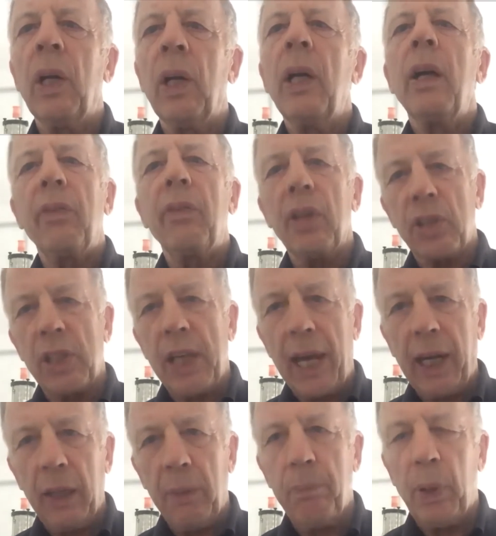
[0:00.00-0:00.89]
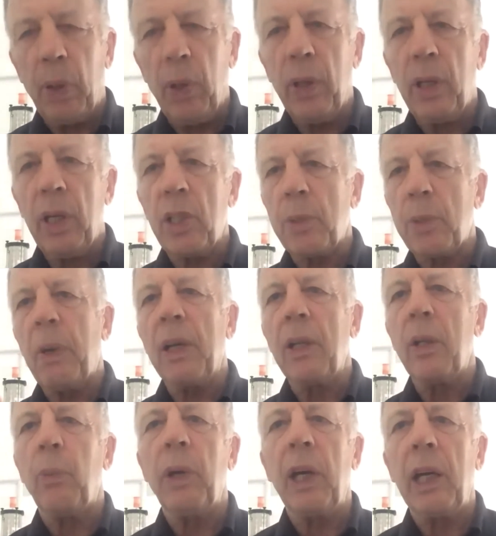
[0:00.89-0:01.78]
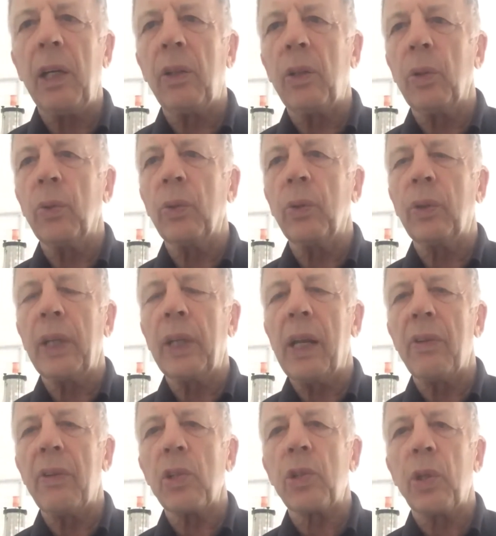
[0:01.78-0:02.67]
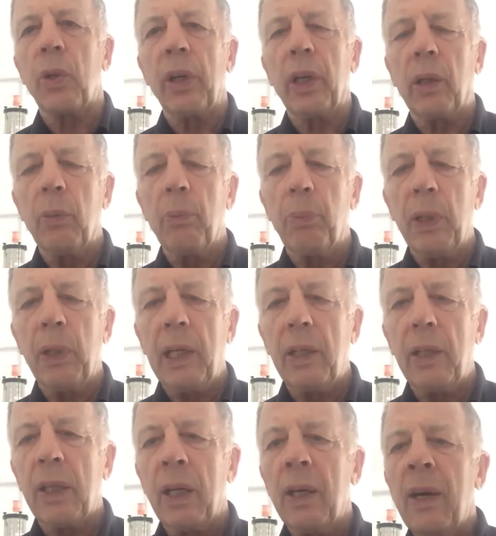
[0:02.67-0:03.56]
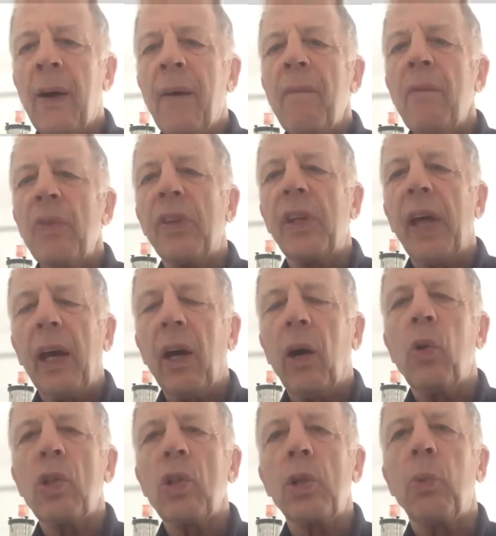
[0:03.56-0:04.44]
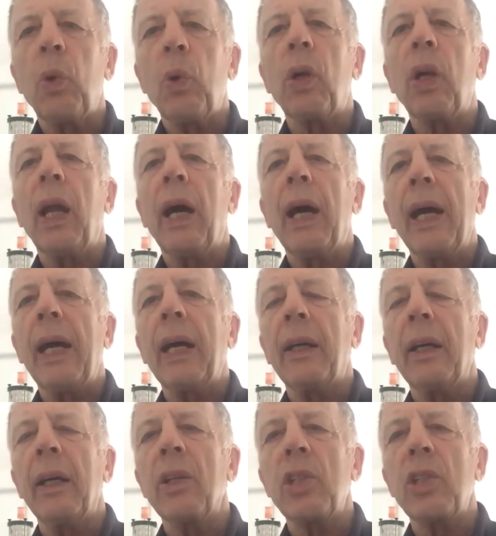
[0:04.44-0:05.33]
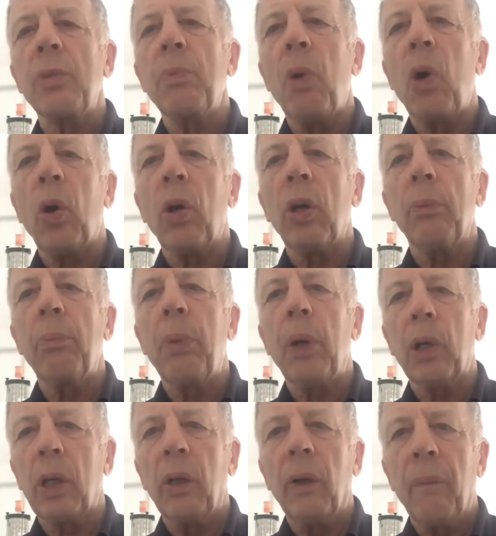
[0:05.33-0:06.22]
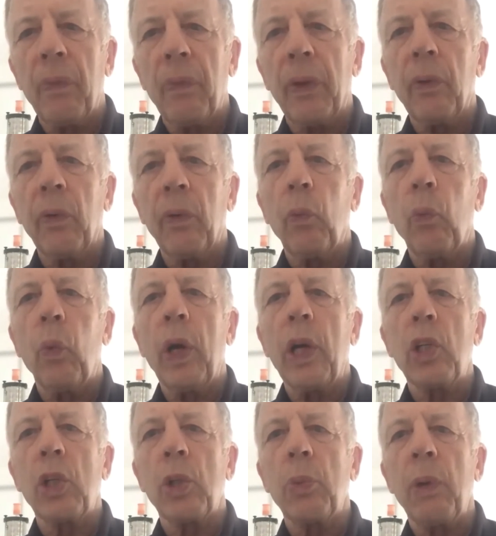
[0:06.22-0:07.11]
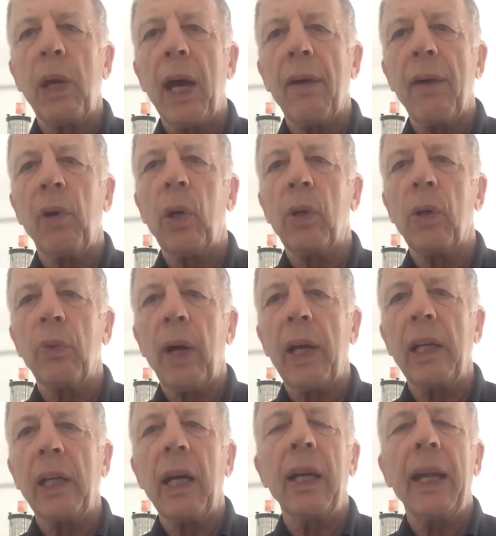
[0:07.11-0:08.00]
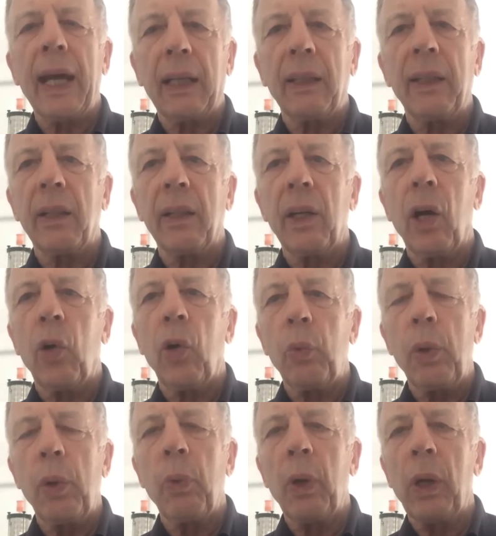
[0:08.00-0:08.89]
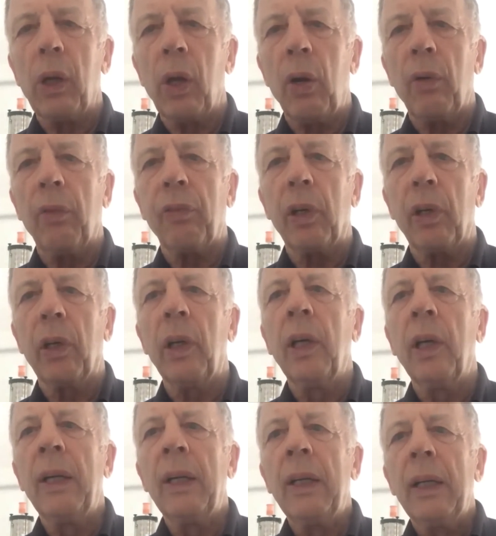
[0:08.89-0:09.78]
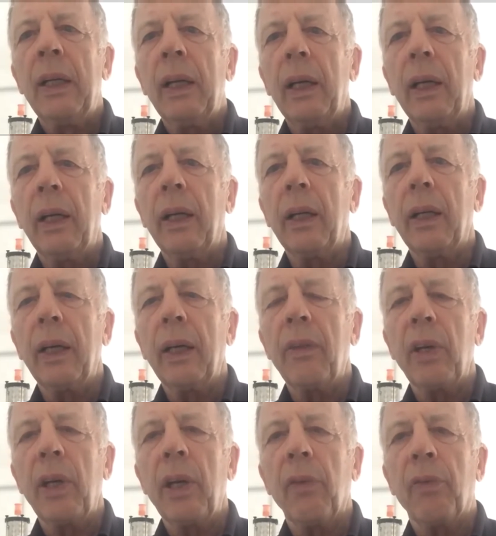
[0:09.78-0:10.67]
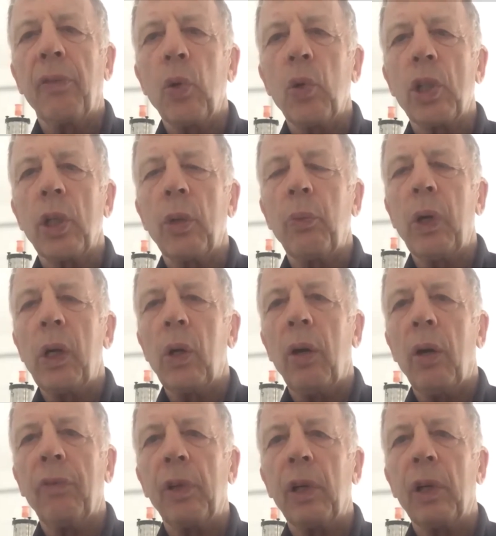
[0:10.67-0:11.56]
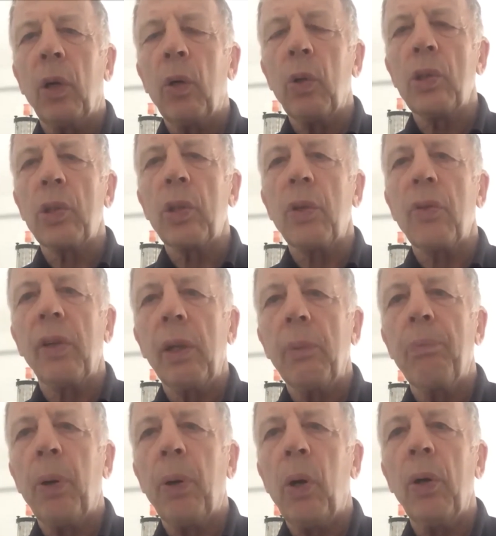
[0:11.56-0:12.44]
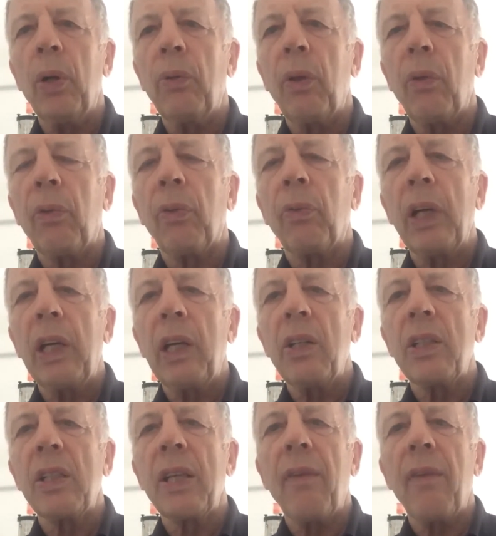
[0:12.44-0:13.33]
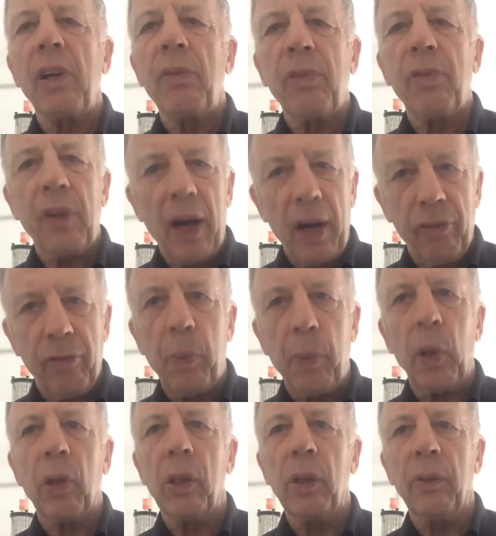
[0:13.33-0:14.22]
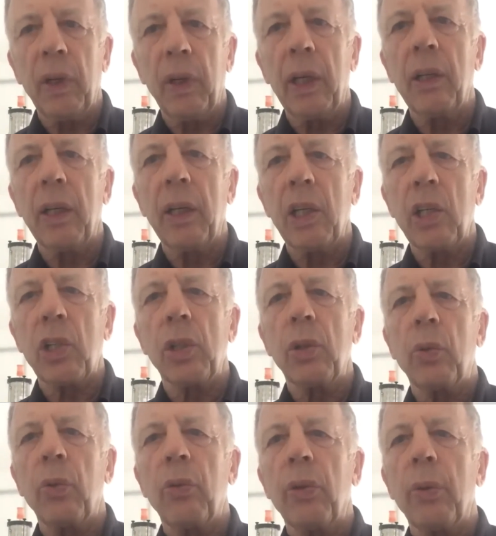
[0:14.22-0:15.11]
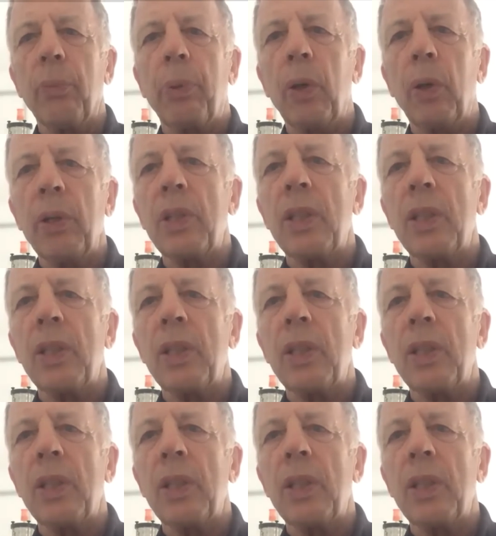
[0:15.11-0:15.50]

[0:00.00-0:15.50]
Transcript: The second point is, by the way, to tell the story complete, they also would like a smaller bottle, which we have already elected. Now we will offer, in the near future, we'll offer also the 0.375 bottle in addition to the 0.75.